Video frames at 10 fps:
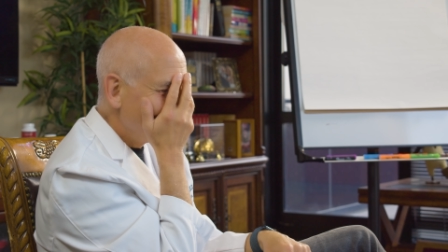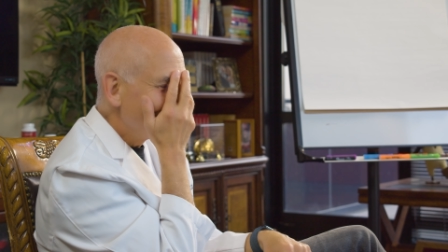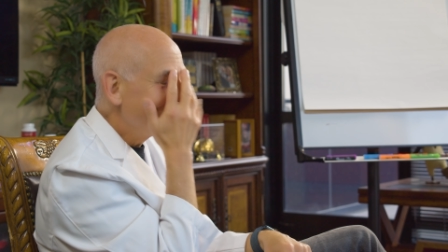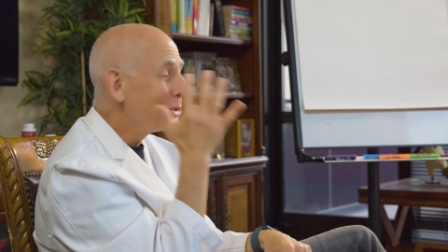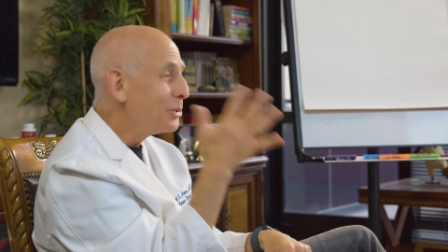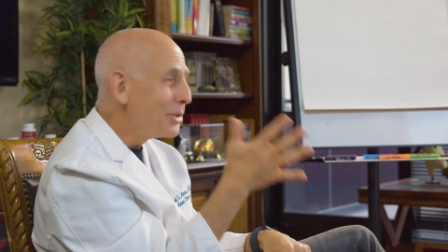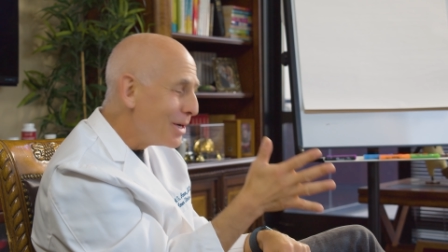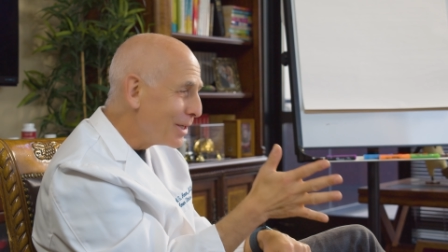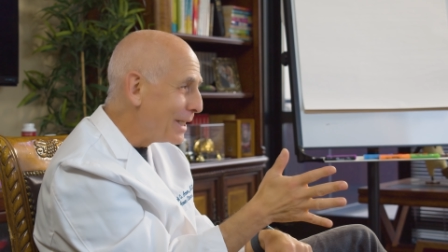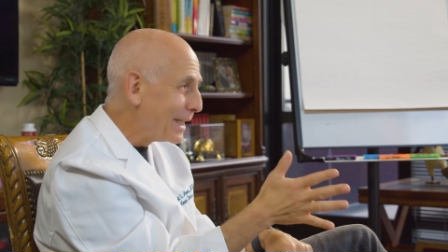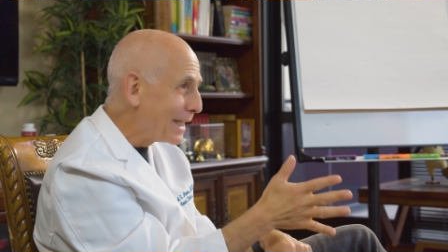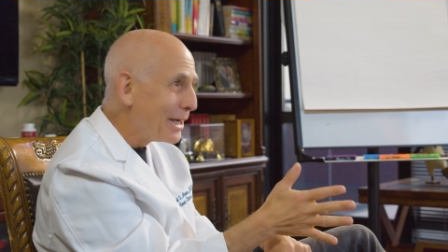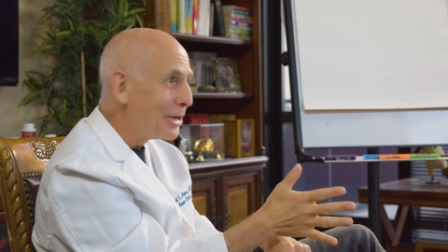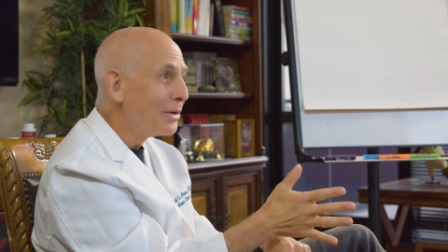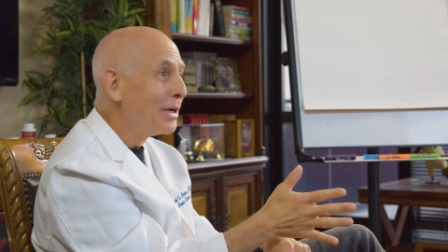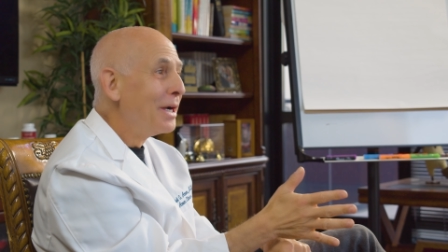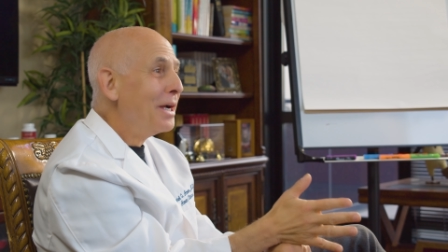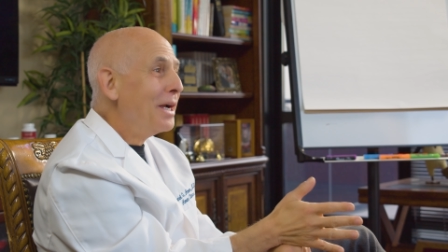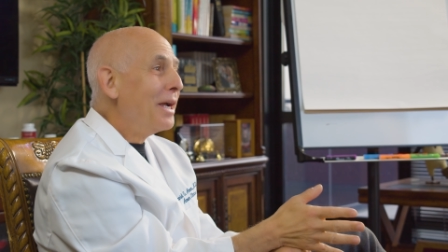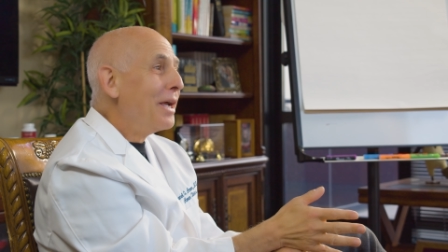Your children aren't going to care.
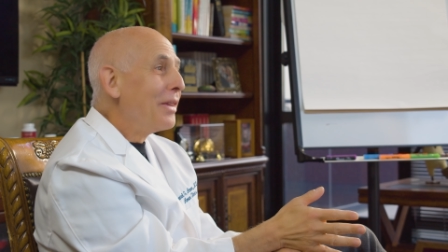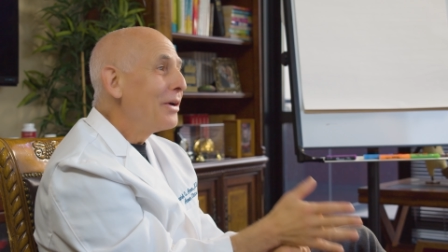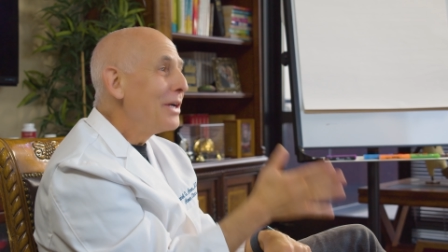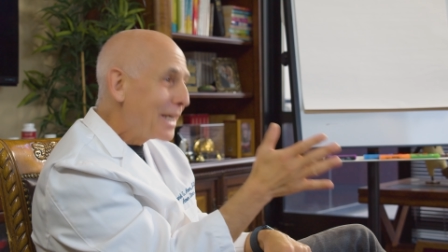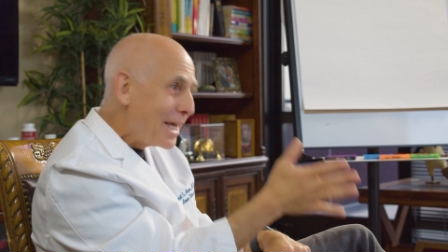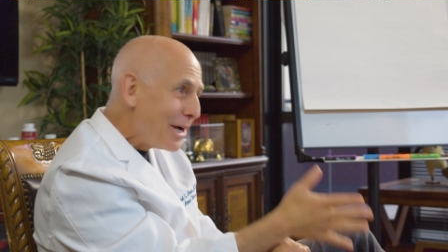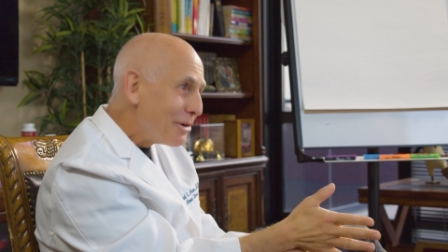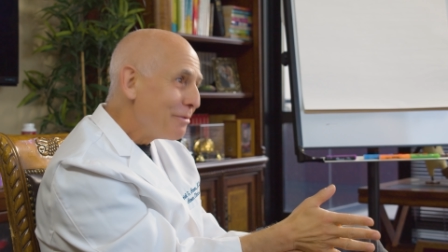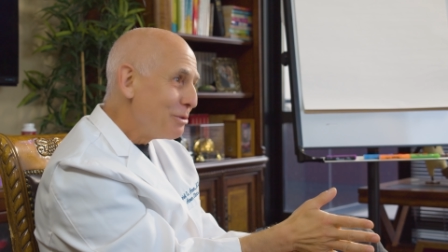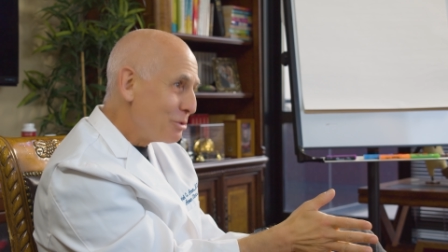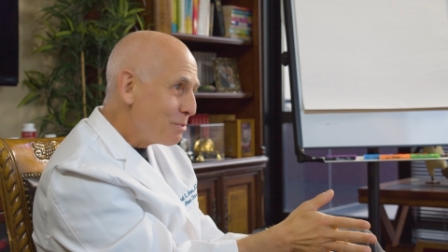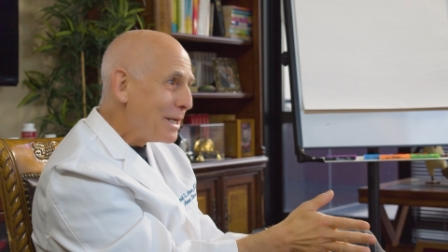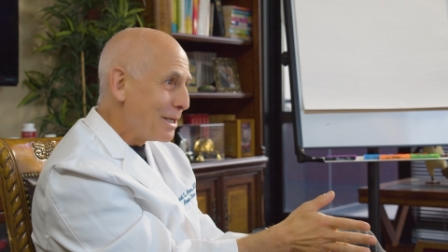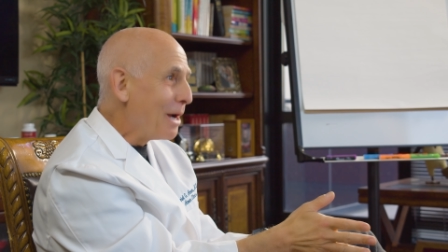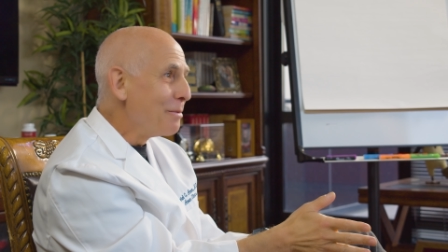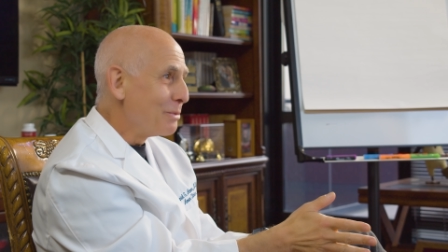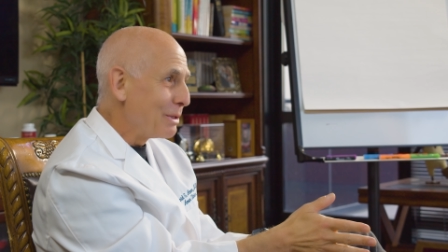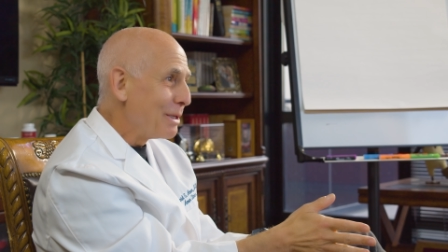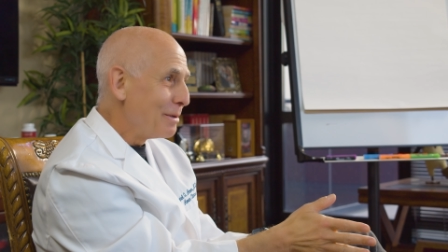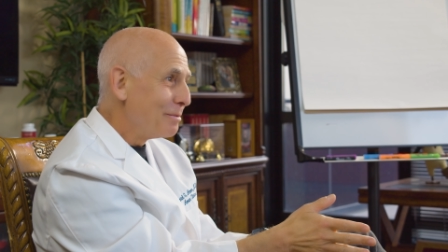They're going to care if you spend time with them.